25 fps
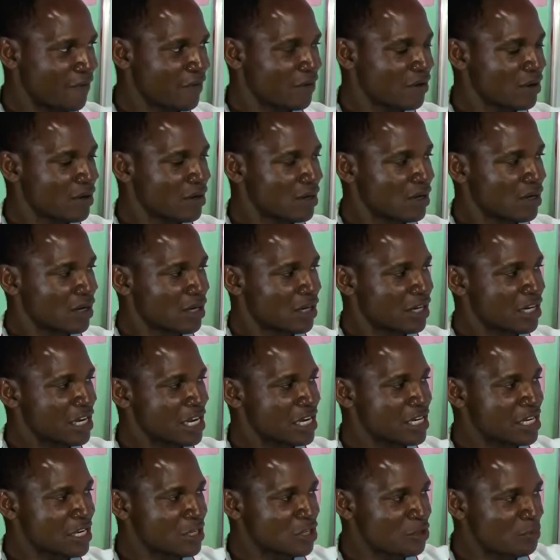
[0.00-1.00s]
wave.
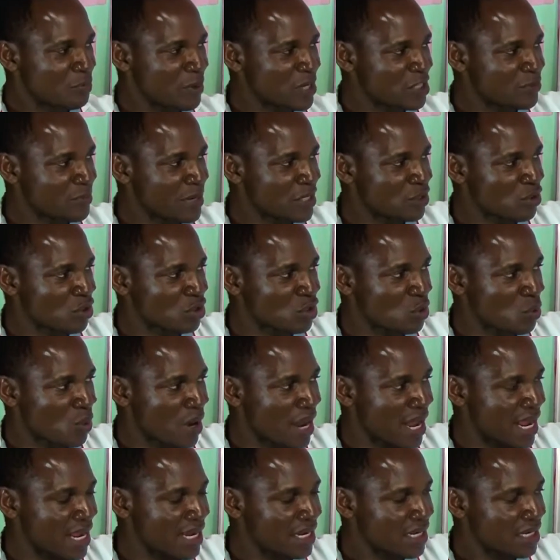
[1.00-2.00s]
The
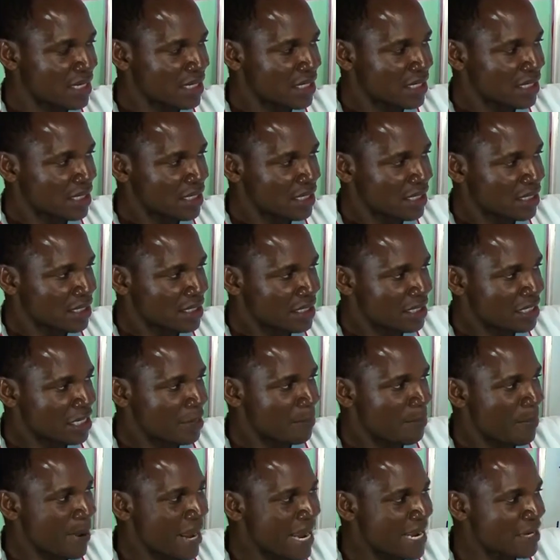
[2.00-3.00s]
displacement on the y
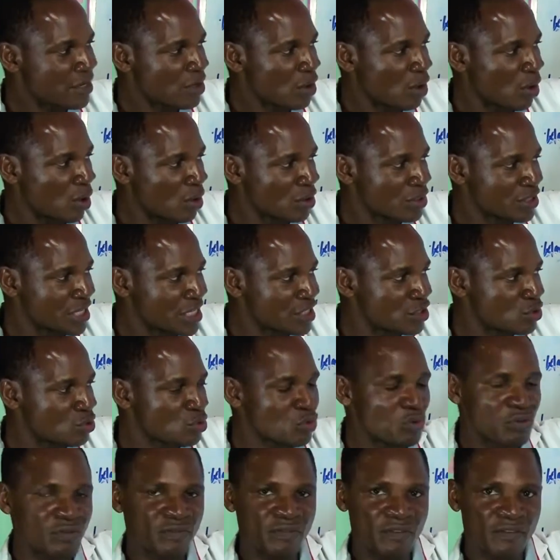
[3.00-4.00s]
depend
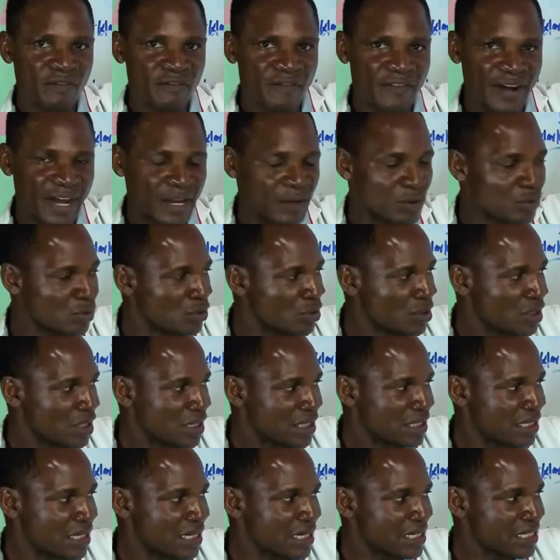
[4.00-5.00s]
on these two
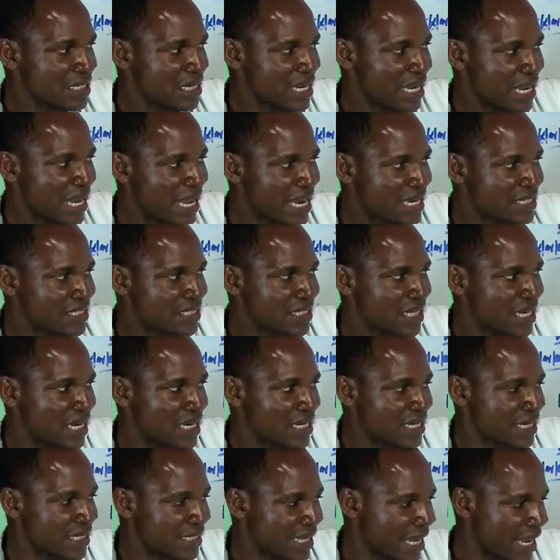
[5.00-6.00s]
values, the
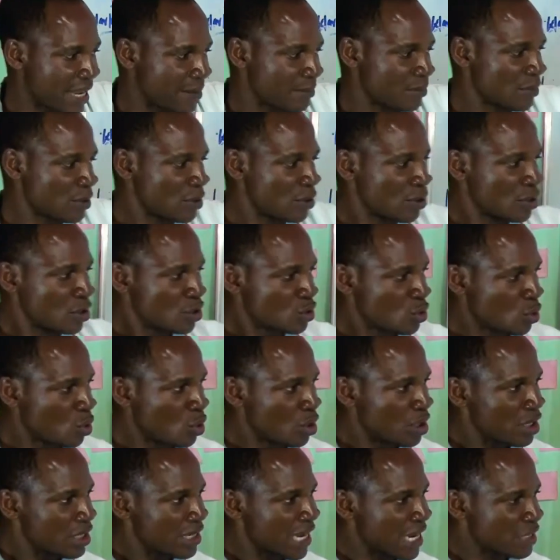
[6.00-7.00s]
x and the time.
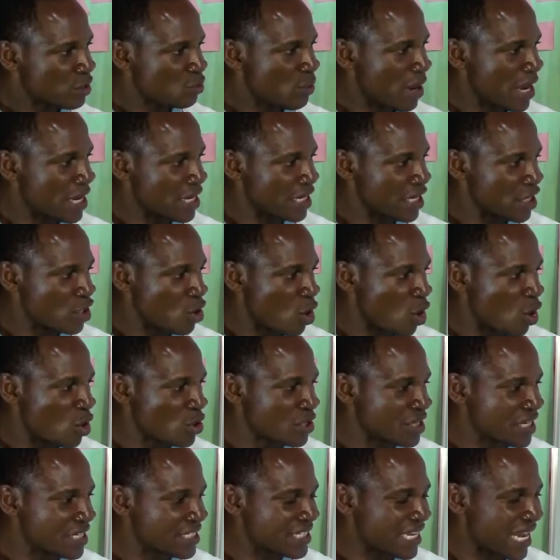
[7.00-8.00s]
So that's
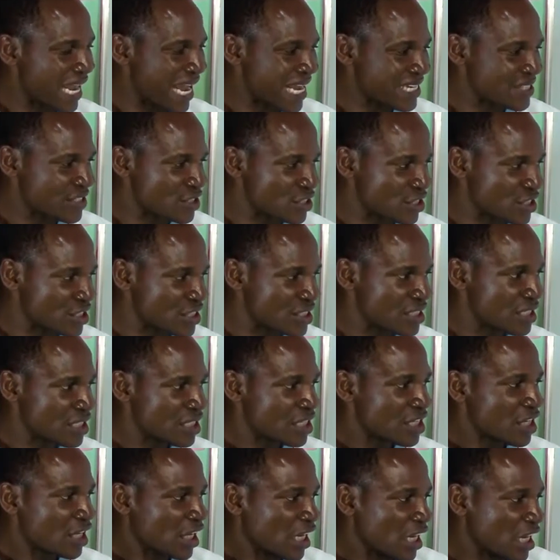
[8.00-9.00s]
why on this
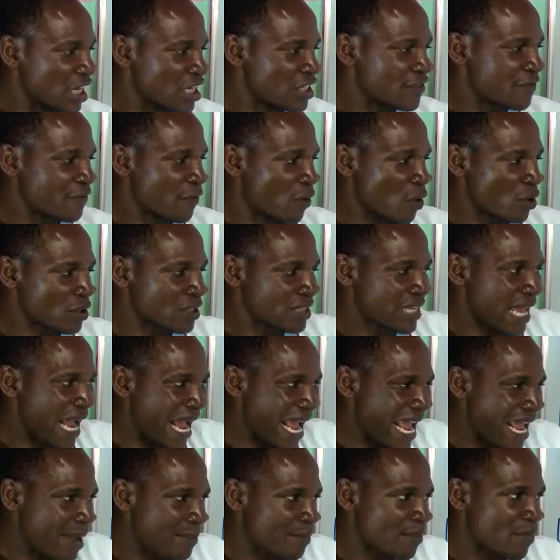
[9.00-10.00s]
axis is
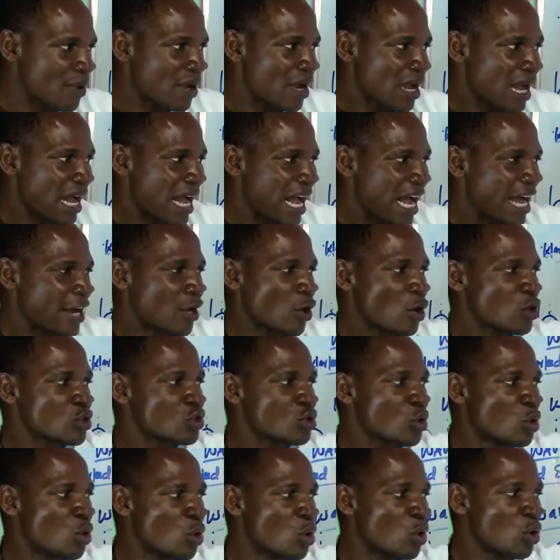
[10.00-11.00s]
for time
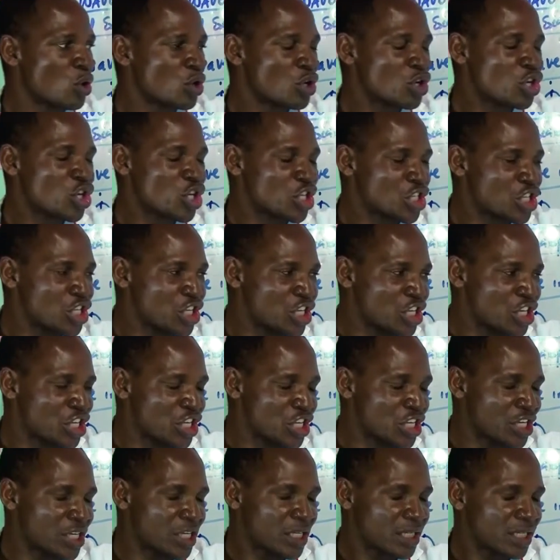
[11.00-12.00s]
and also
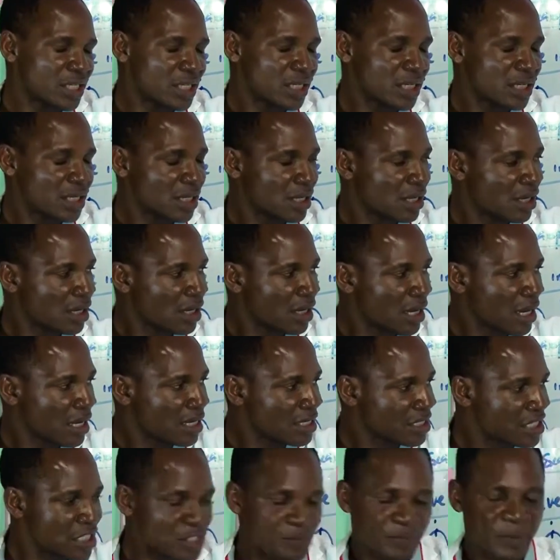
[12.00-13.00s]
the
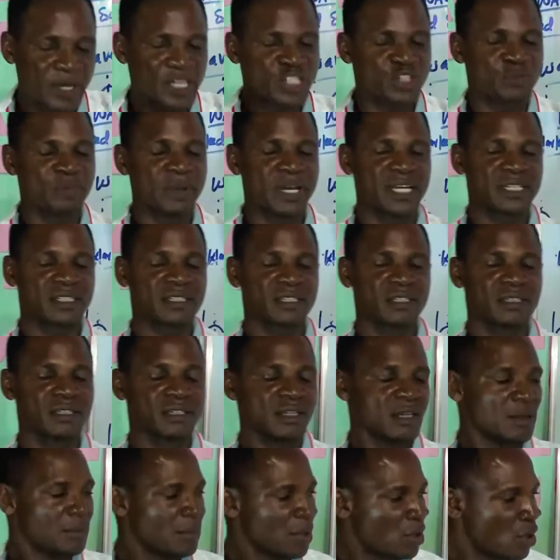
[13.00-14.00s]

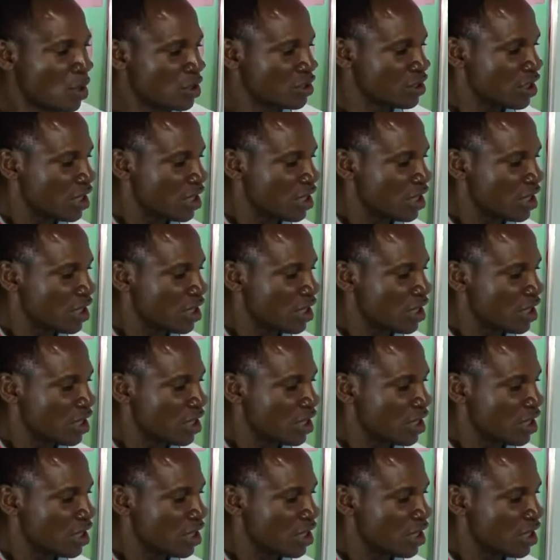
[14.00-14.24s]
displacement,